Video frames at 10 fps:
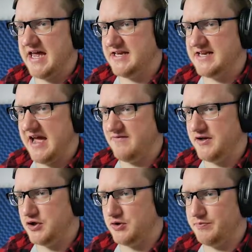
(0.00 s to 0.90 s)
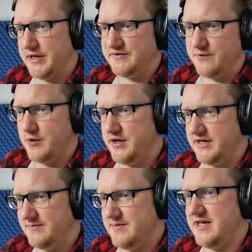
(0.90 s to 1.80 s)
didn't have another good place for it.
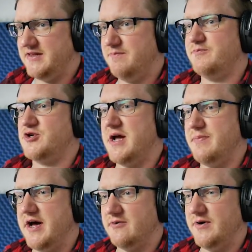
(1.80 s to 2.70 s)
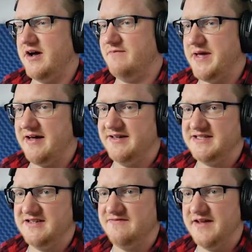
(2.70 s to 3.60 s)
And the tripod went off balance
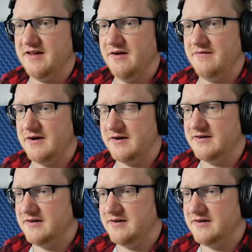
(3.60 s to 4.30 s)
and it fell over,